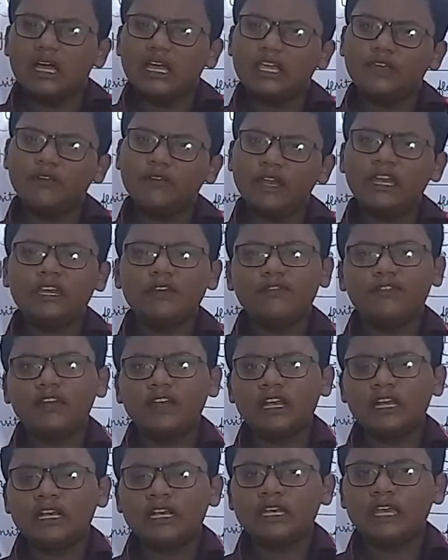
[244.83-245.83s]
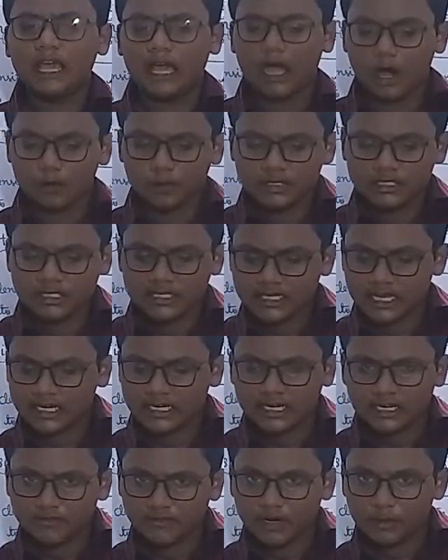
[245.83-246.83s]
Even if it will how much is
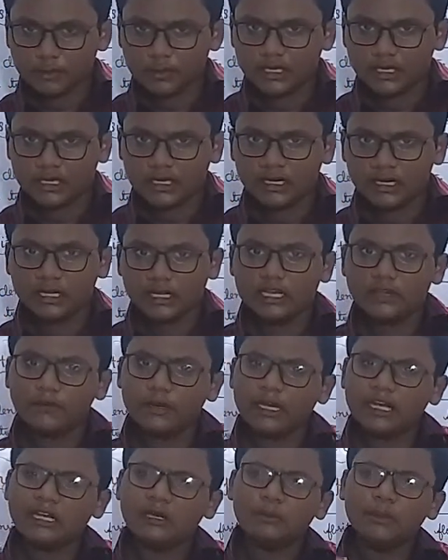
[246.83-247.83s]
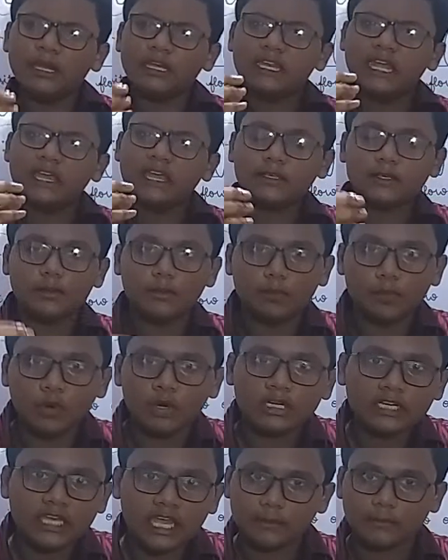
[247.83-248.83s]
entering from here, even it may take
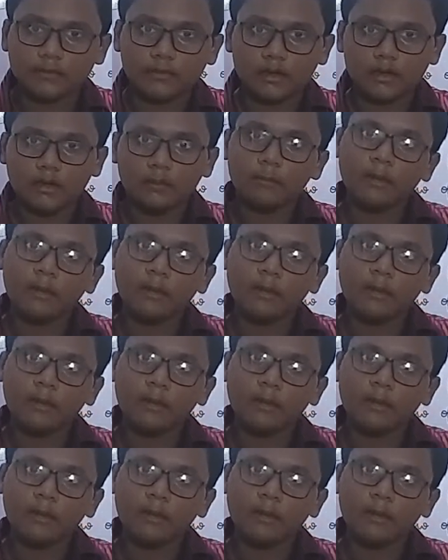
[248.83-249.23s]
more time,